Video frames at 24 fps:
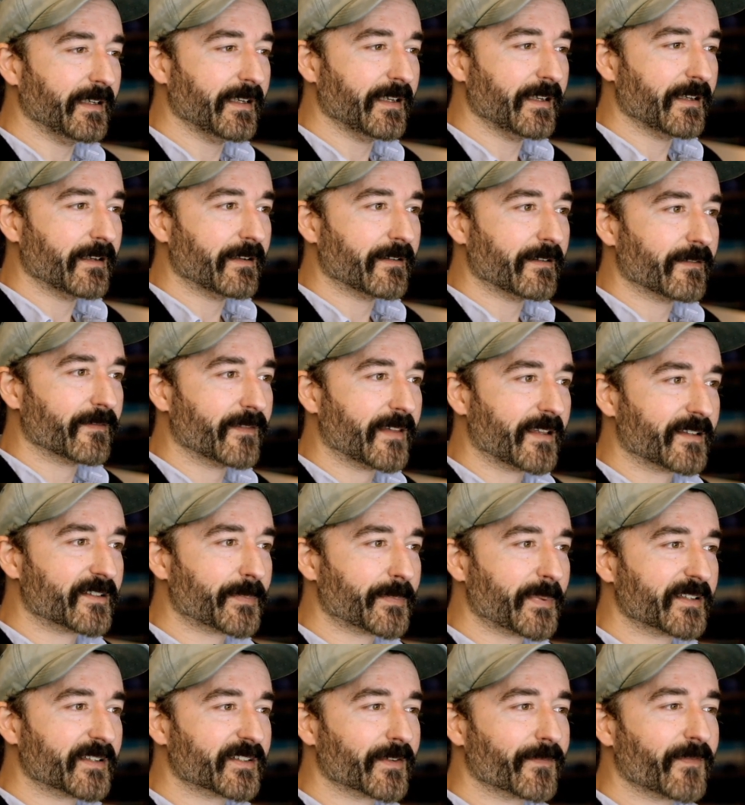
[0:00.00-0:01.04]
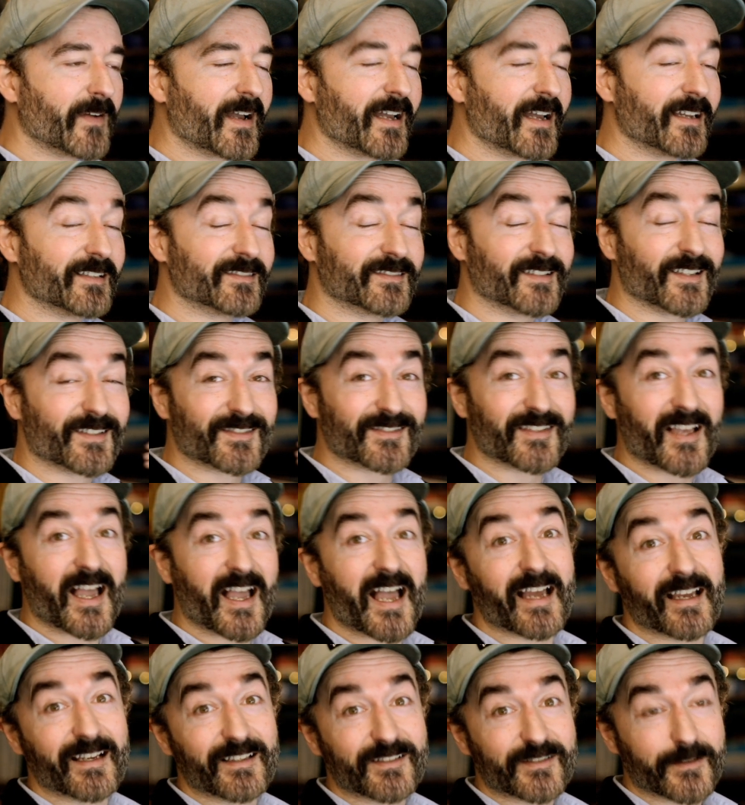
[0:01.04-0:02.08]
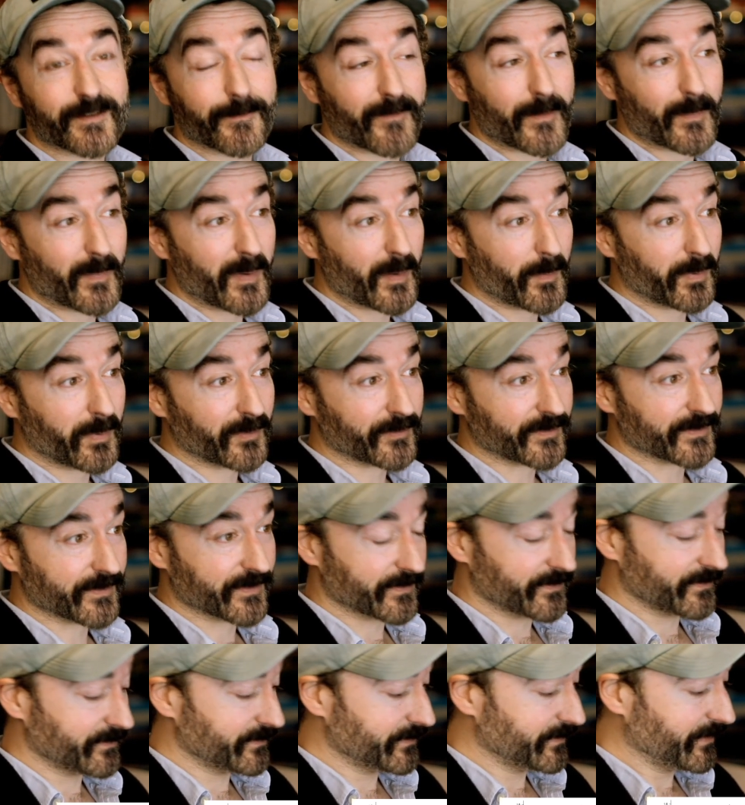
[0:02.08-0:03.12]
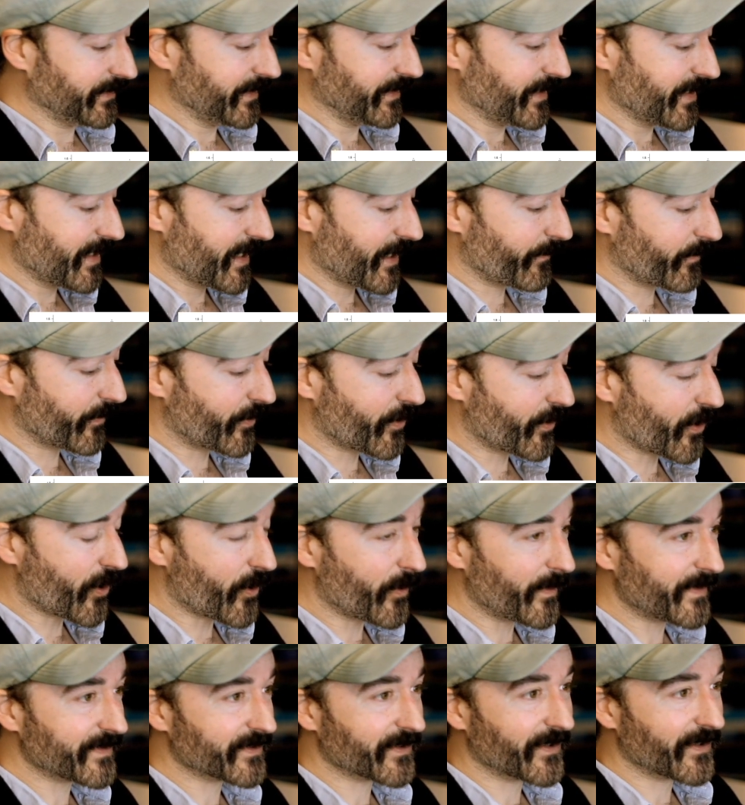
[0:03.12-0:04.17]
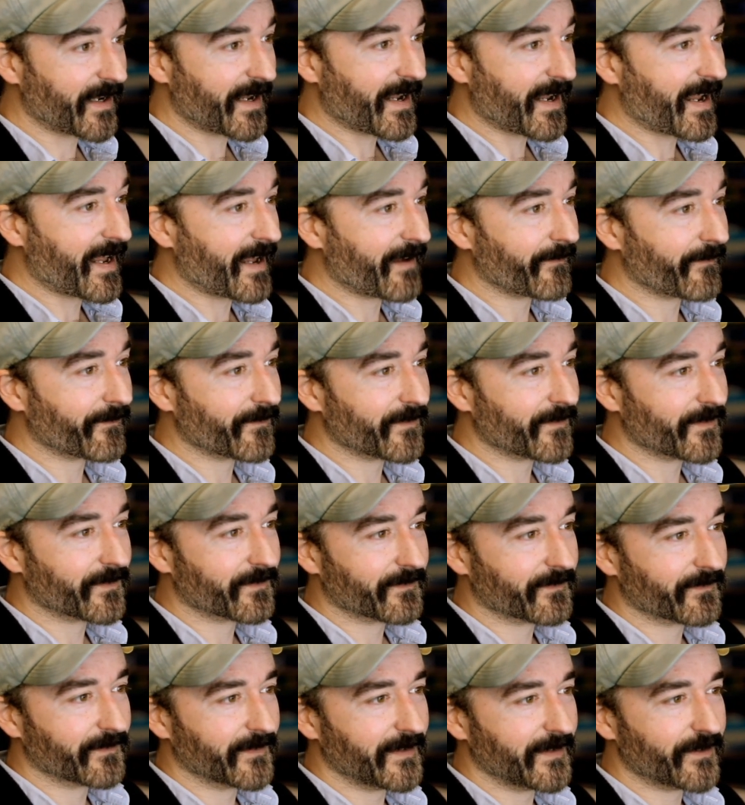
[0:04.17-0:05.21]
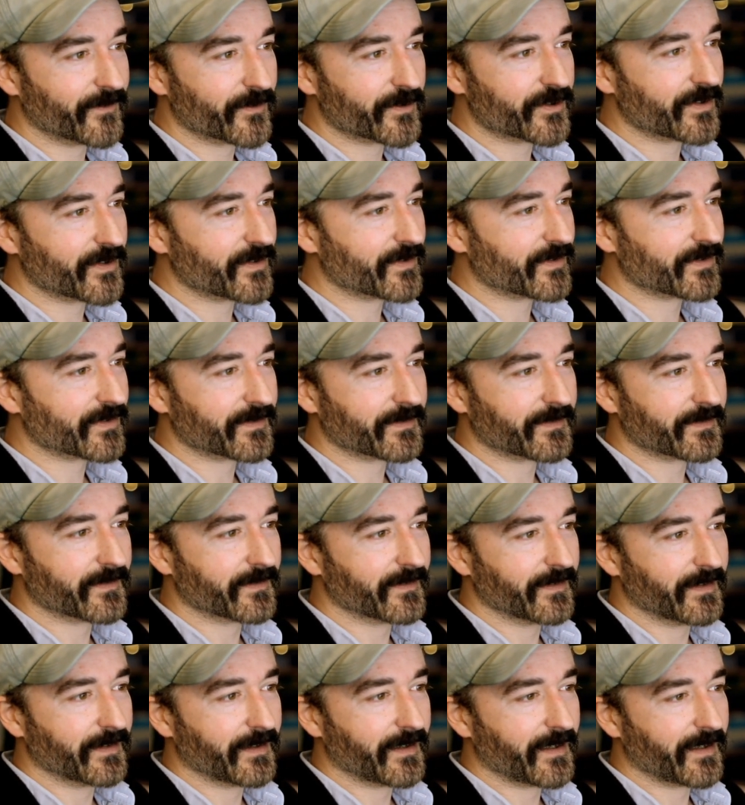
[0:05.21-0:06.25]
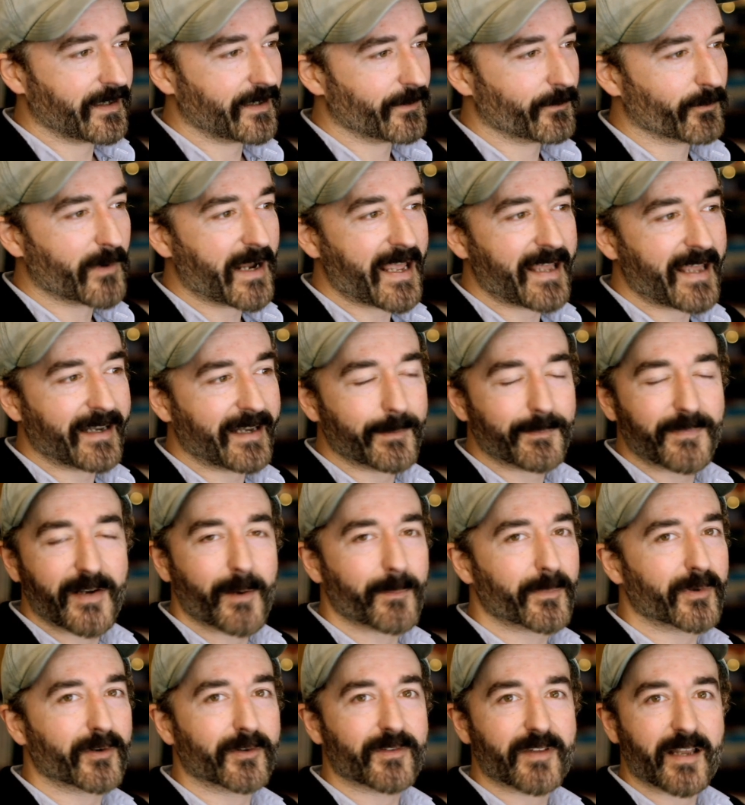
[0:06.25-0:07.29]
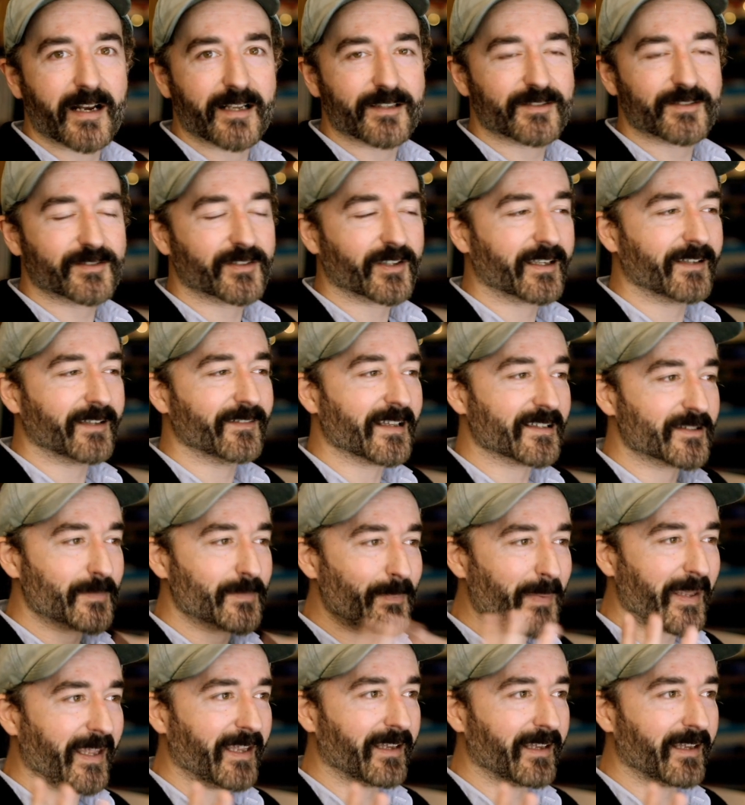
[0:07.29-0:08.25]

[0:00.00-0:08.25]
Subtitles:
that specifies the size of the bubbles. And we're always going to have, these are just a random number that I stuck in that's big.